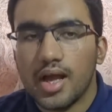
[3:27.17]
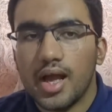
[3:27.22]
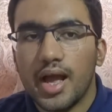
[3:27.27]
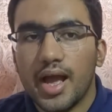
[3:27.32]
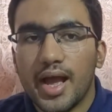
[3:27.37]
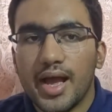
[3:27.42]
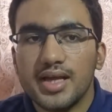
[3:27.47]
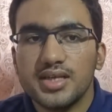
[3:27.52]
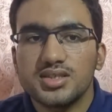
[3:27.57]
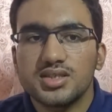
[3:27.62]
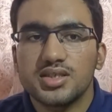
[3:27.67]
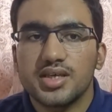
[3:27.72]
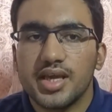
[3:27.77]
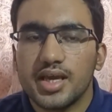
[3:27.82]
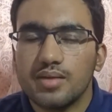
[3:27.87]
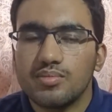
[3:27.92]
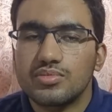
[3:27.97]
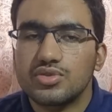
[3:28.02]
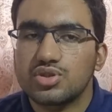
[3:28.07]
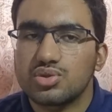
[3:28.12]
as
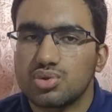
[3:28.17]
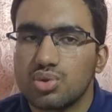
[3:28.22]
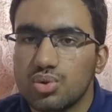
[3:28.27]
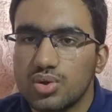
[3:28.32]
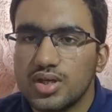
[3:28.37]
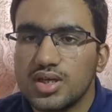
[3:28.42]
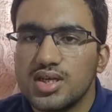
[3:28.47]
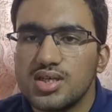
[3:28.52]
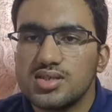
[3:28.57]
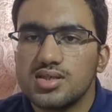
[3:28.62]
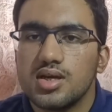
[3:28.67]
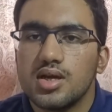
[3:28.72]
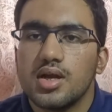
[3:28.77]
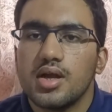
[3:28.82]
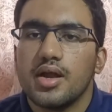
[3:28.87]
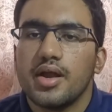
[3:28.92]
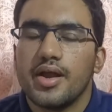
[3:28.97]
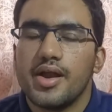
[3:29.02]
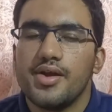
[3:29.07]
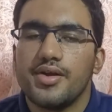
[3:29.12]
game stories
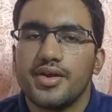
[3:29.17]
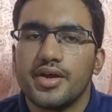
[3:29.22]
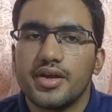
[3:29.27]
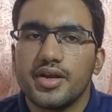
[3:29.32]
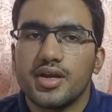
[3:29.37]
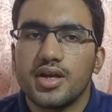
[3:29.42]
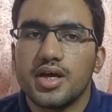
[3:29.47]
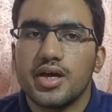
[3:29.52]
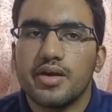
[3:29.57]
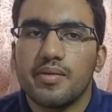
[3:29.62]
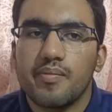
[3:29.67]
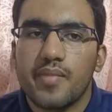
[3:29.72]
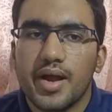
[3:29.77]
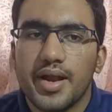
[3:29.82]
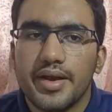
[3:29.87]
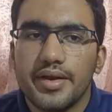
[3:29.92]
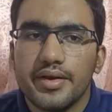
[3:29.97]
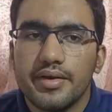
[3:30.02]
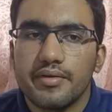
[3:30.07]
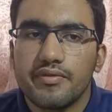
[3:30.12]
enter in our
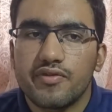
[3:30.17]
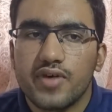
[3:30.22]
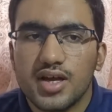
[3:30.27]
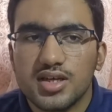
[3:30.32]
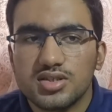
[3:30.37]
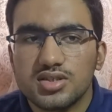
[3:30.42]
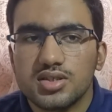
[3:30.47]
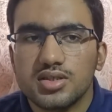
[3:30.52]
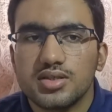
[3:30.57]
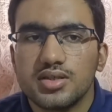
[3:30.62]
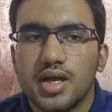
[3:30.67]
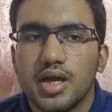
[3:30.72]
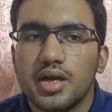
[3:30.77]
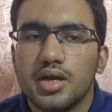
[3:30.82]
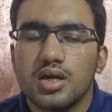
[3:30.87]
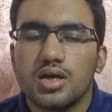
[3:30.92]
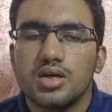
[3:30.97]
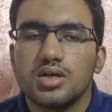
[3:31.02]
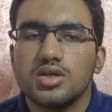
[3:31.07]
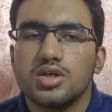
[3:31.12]
mind faster
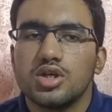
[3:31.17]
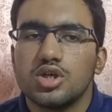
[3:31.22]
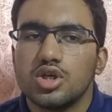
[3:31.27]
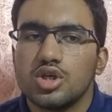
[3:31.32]
than a